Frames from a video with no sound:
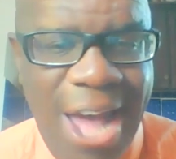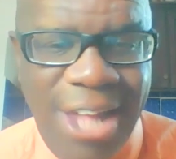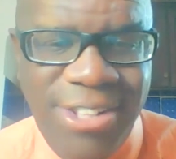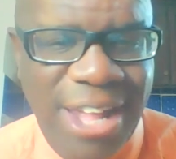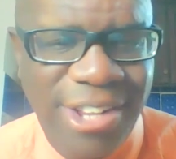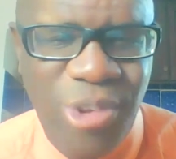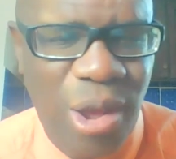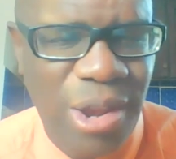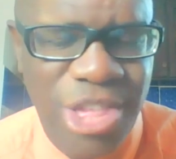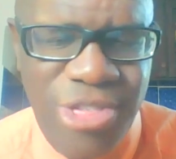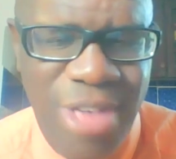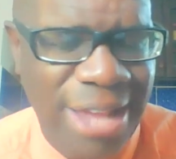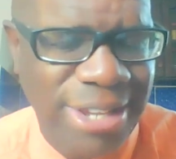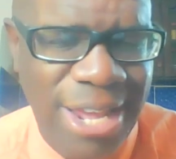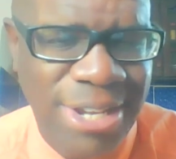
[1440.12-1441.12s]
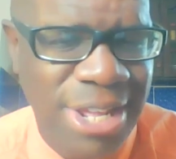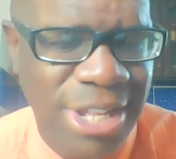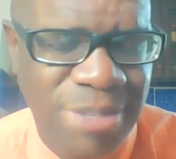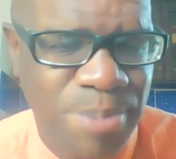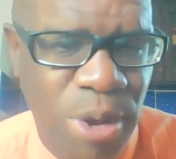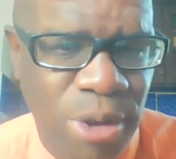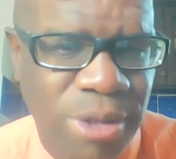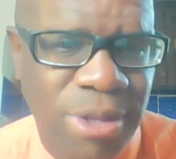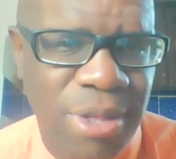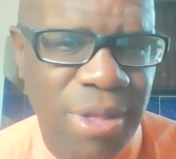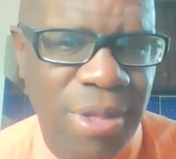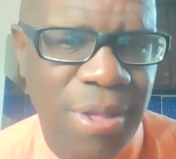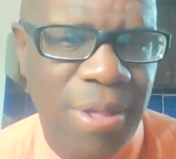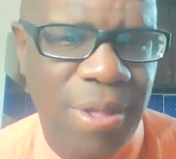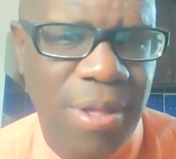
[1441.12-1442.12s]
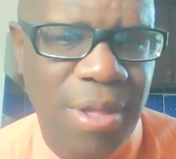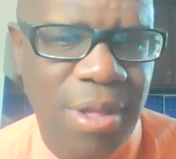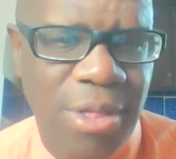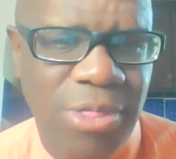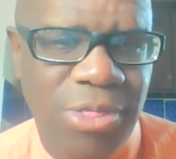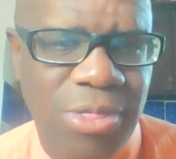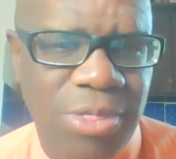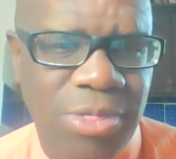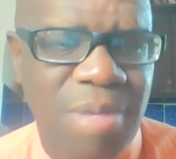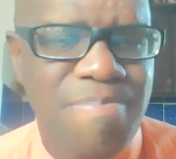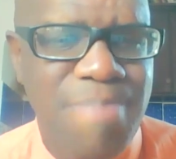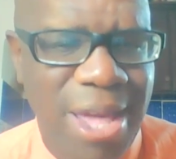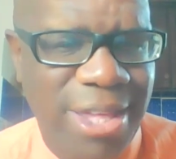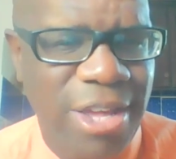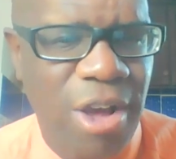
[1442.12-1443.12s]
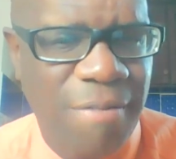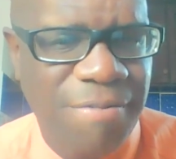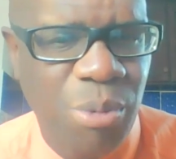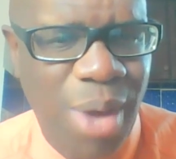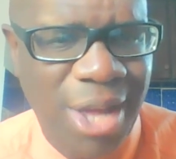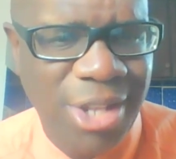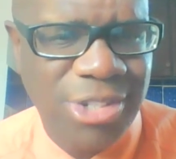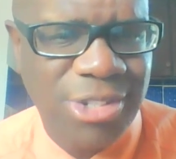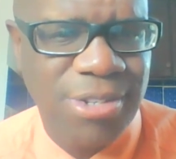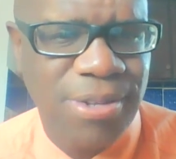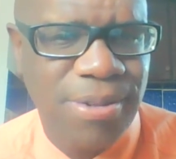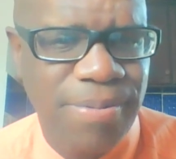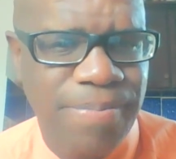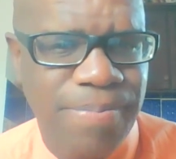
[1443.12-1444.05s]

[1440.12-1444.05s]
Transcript: has acknowledged that in his book, The Making of the West,